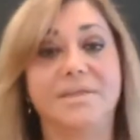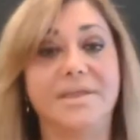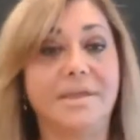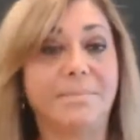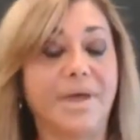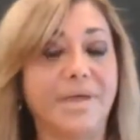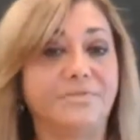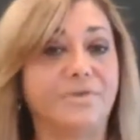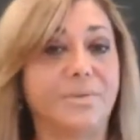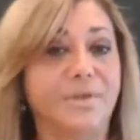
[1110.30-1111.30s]
They can buy
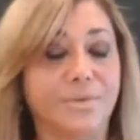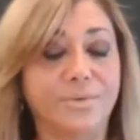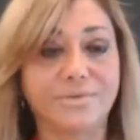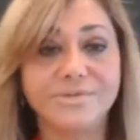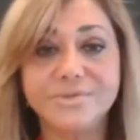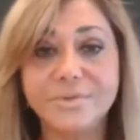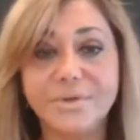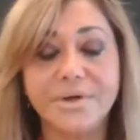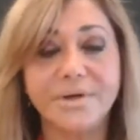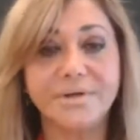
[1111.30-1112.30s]
it from a local
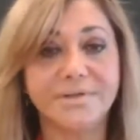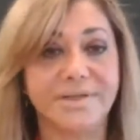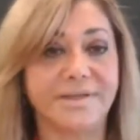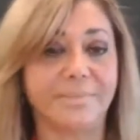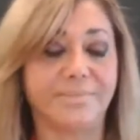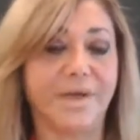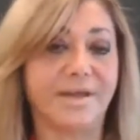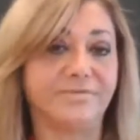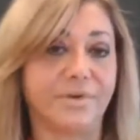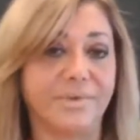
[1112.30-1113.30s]
store, they can
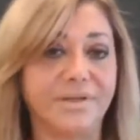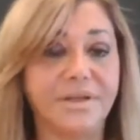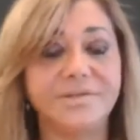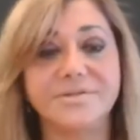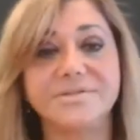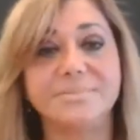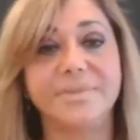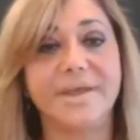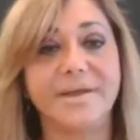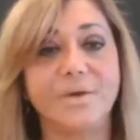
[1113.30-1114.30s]
buy it from another
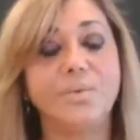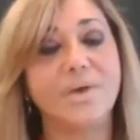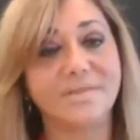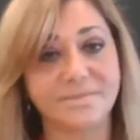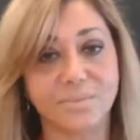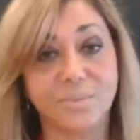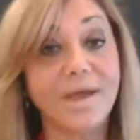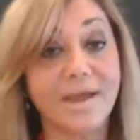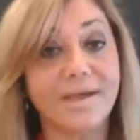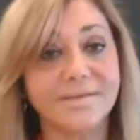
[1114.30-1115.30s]
supplier.
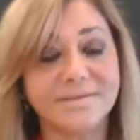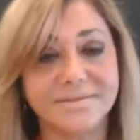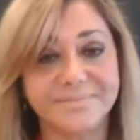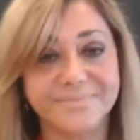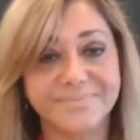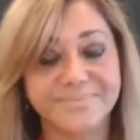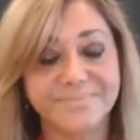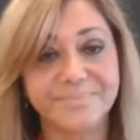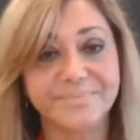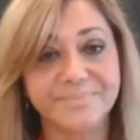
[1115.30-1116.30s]
Why us?
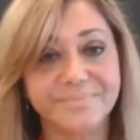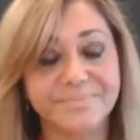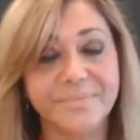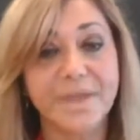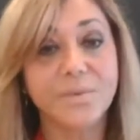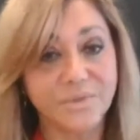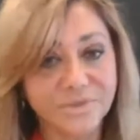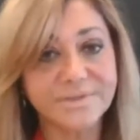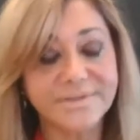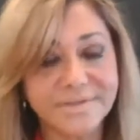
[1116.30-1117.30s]
We
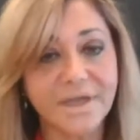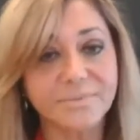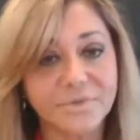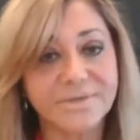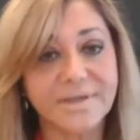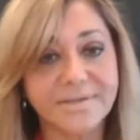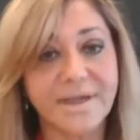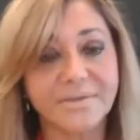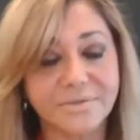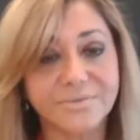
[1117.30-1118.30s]
took the time to think
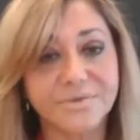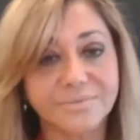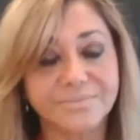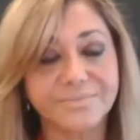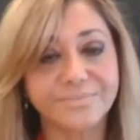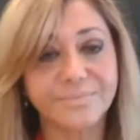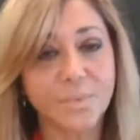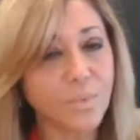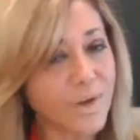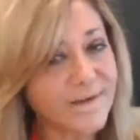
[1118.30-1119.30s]
that through.
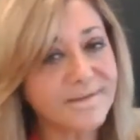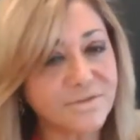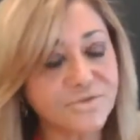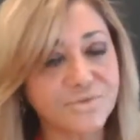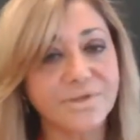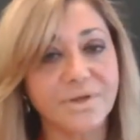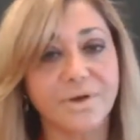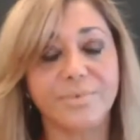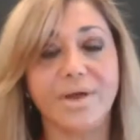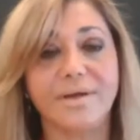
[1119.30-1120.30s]
What is truly
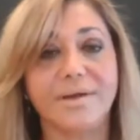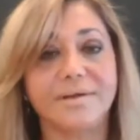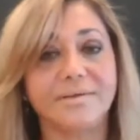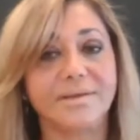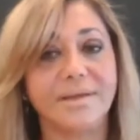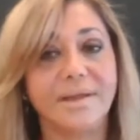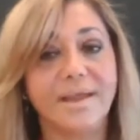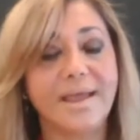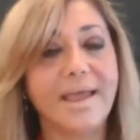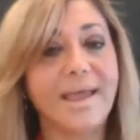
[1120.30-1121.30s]
our product?
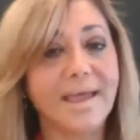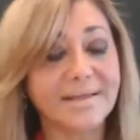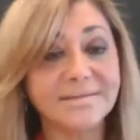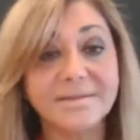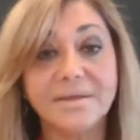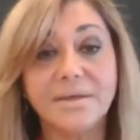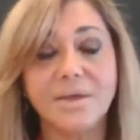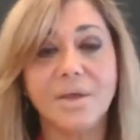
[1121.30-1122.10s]
And